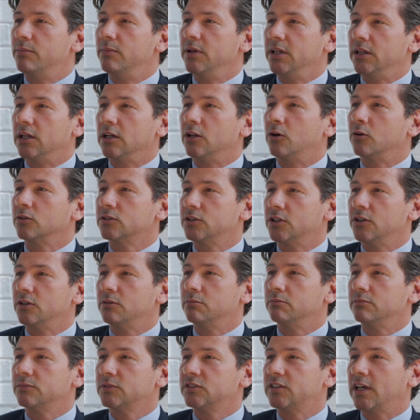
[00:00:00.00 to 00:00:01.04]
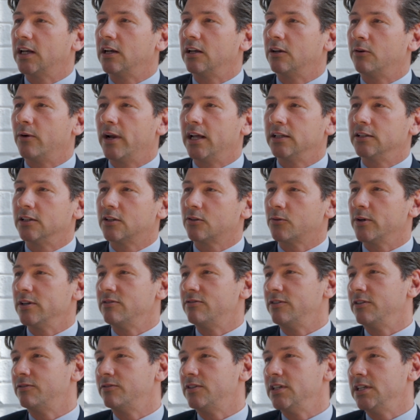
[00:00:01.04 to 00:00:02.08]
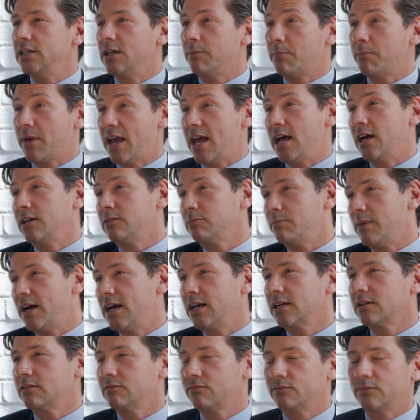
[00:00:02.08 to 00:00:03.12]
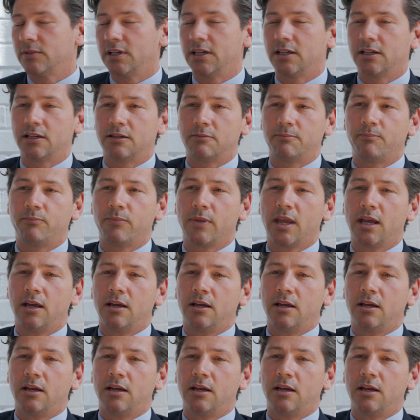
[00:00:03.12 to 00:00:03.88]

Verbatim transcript: in the long term settle around the 350 a pound mark. Um,